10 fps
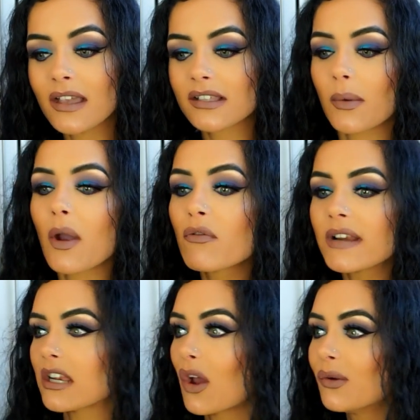So it
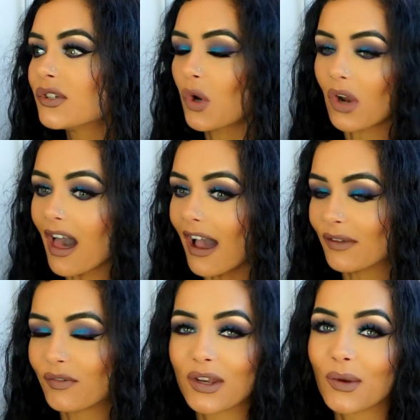already knows your
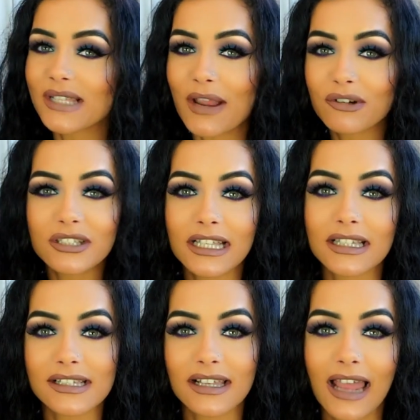life, it knows everything
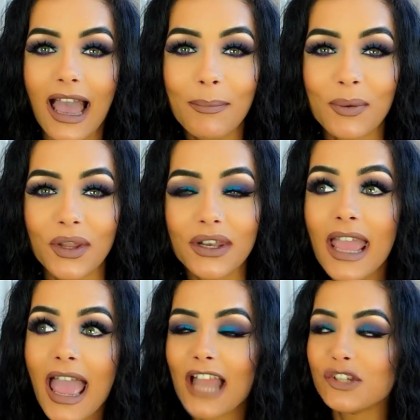that's going to happen.
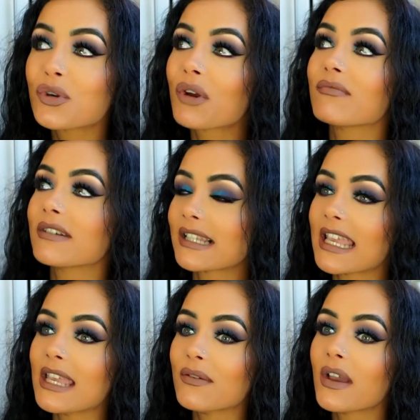And you can
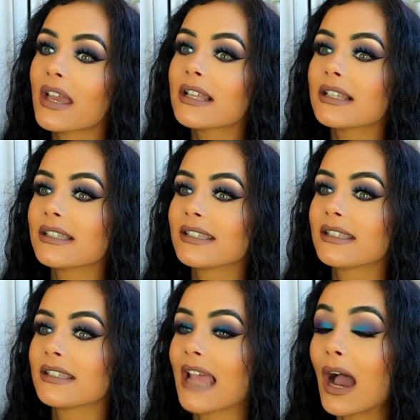receive
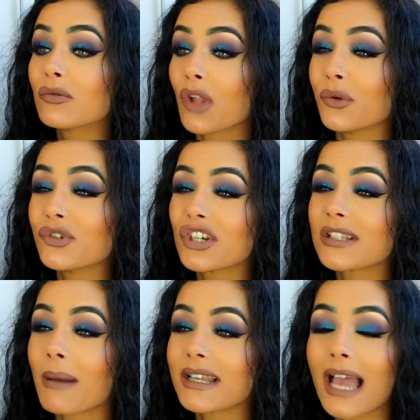downloads
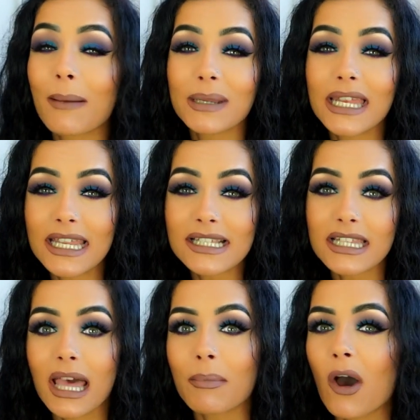just by tapping
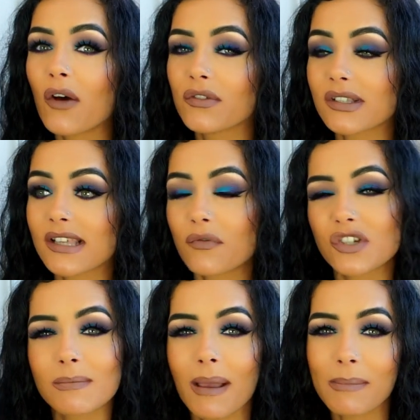into that part of yourself,
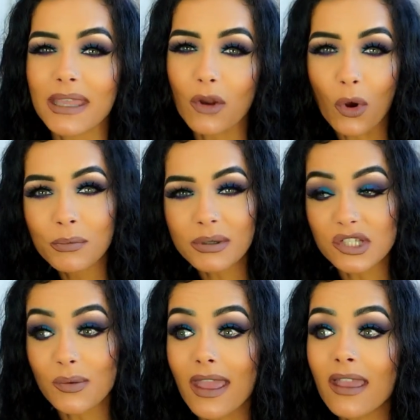just by being open
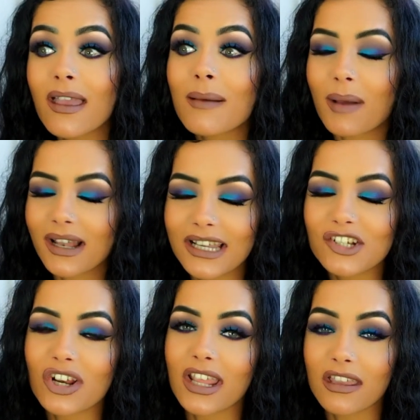to it, by
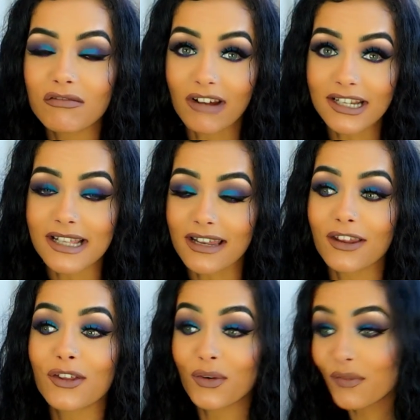literally
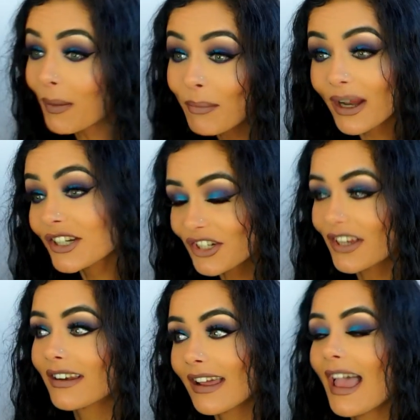raising your
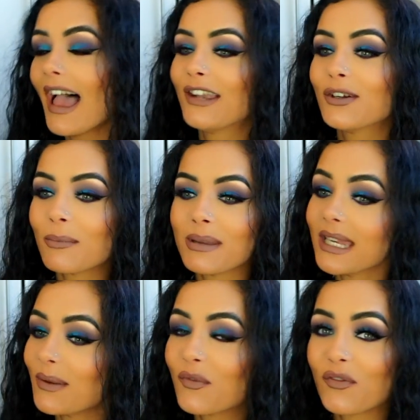vibration and not
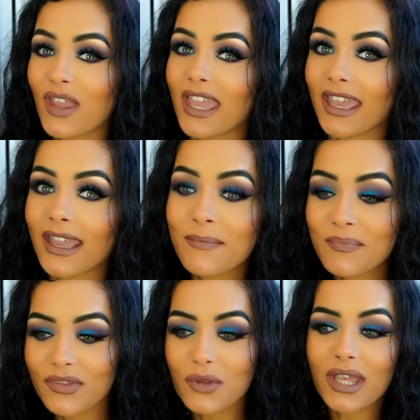being in fear.
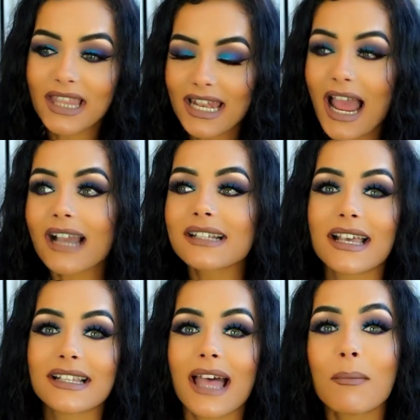You can then
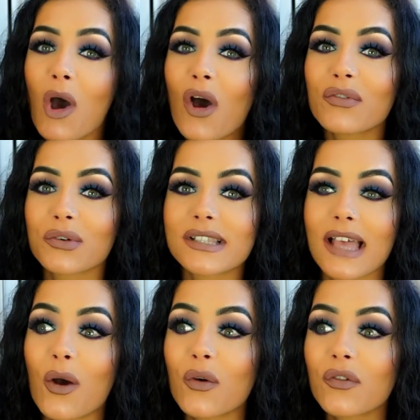access that part of
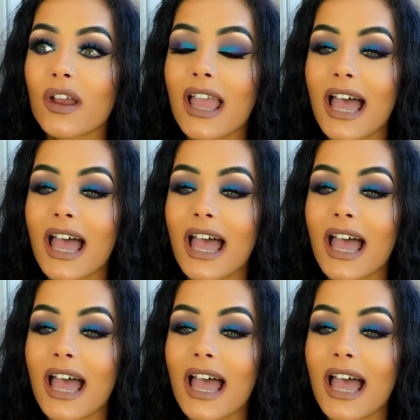yourself.